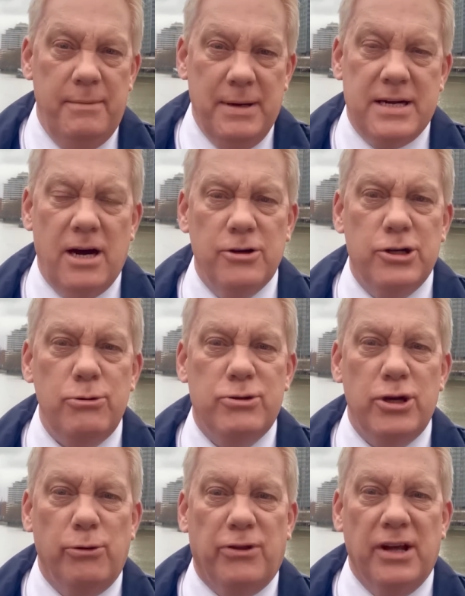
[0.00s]
They can't do
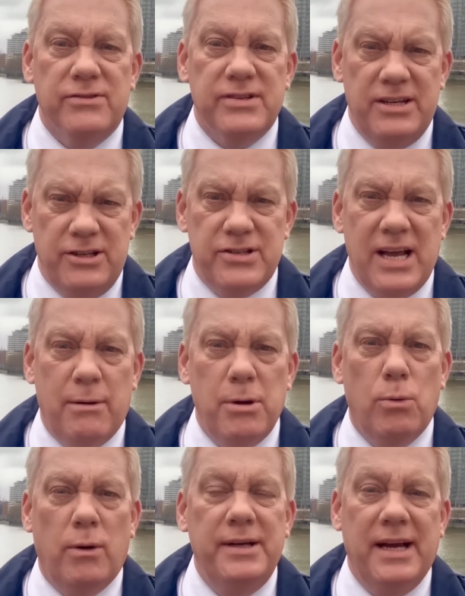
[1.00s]
two things. And you see how it,
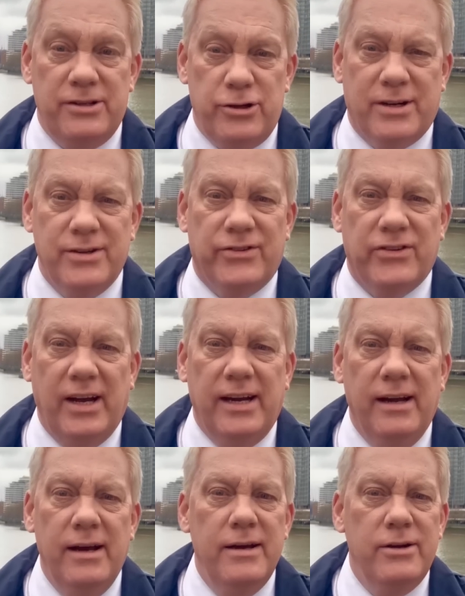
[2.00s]
yes, you can see.